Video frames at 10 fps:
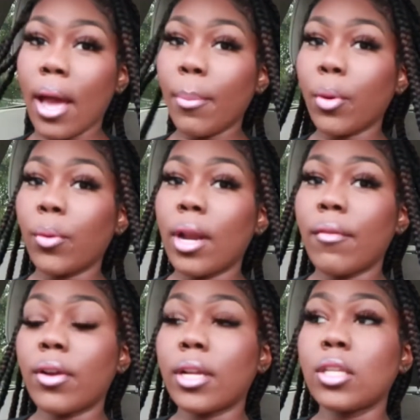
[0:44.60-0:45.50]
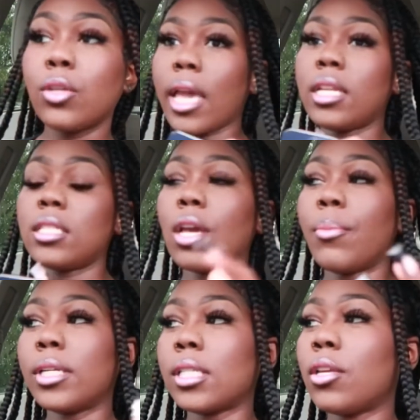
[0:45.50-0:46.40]
app or whatever, and it's your
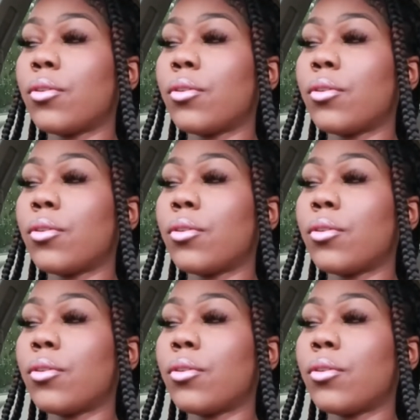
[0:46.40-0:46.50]
birthday,